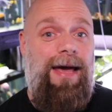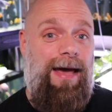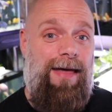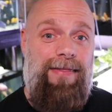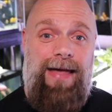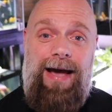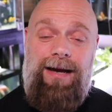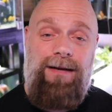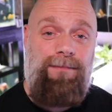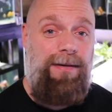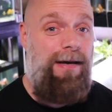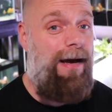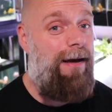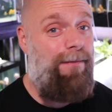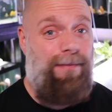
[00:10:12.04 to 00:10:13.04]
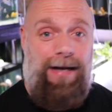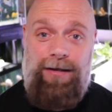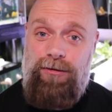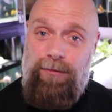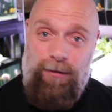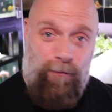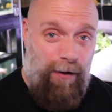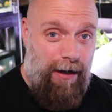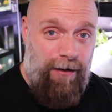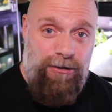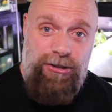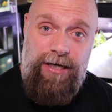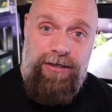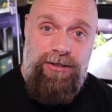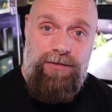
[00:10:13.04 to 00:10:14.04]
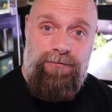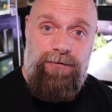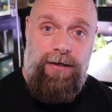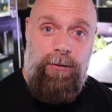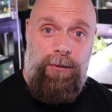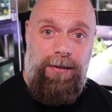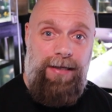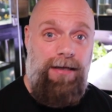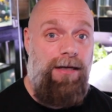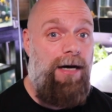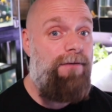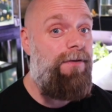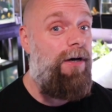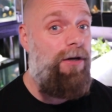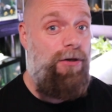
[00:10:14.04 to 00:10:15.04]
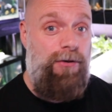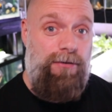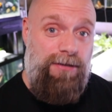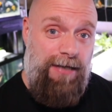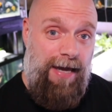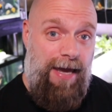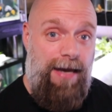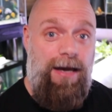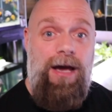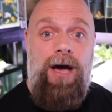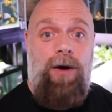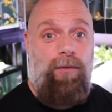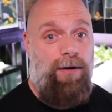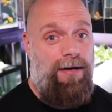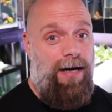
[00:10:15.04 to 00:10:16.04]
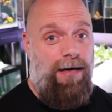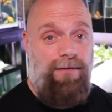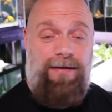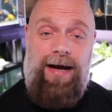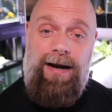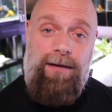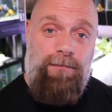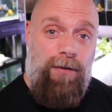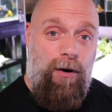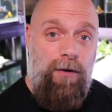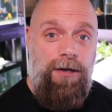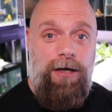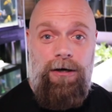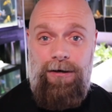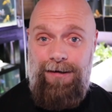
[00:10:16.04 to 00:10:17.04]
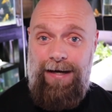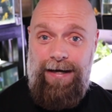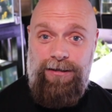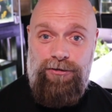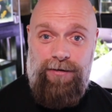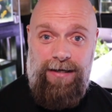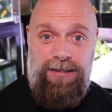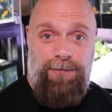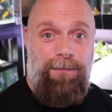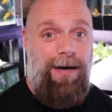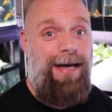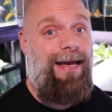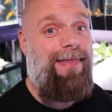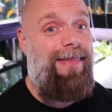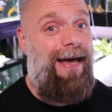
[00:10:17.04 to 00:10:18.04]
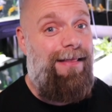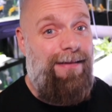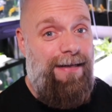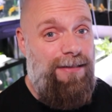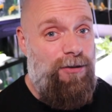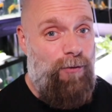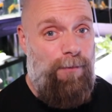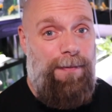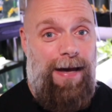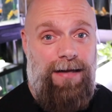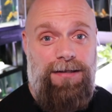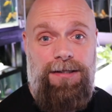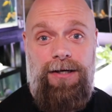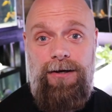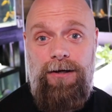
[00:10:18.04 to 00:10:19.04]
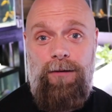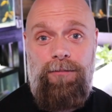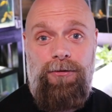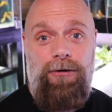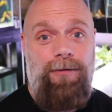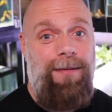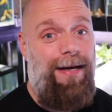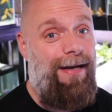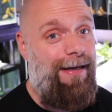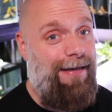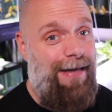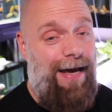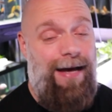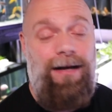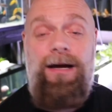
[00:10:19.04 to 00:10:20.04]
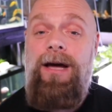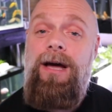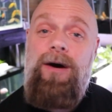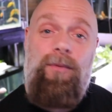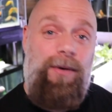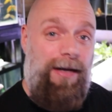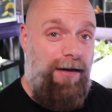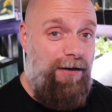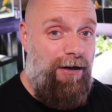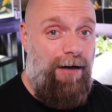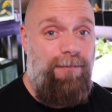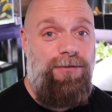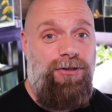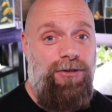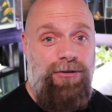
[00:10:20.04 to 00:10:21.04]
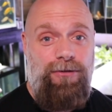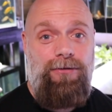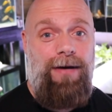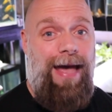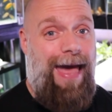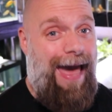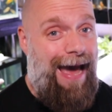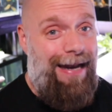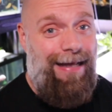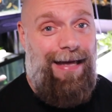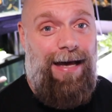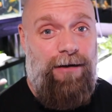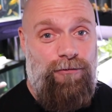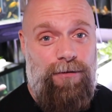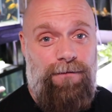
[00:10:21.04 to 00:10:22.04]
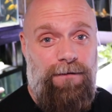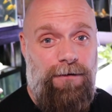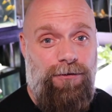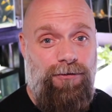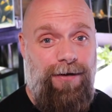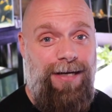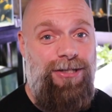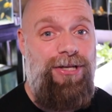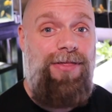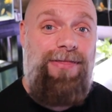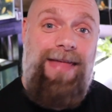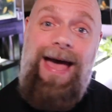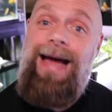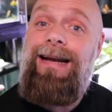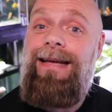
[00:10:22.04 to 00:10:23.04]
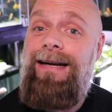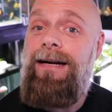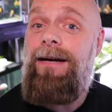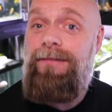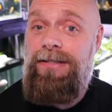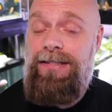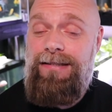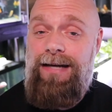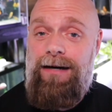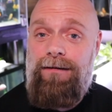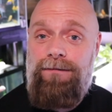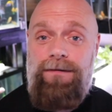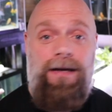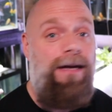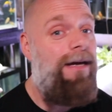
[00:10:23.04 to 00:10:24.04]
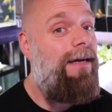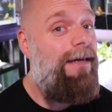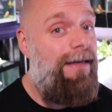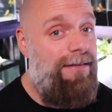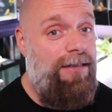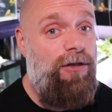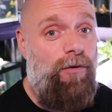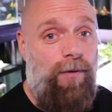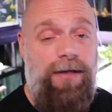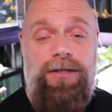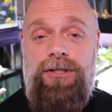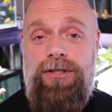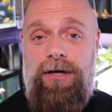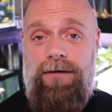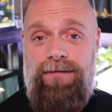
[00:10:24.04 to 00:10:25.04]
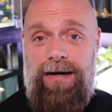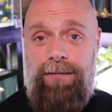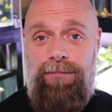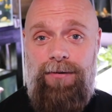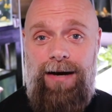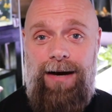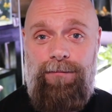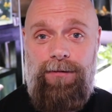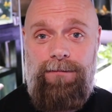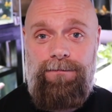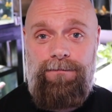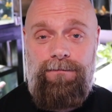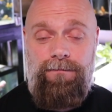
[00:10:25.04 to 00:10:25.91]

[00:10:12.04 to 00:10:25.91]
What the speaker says: And that can be not doing water changes frequently enough, a new tank where now you've got an ammonia or nitrite spike, and that leads to a bacterial bloom. And again, when it comes to adding extra filtration, that in and of itself isn't going to solve that problem.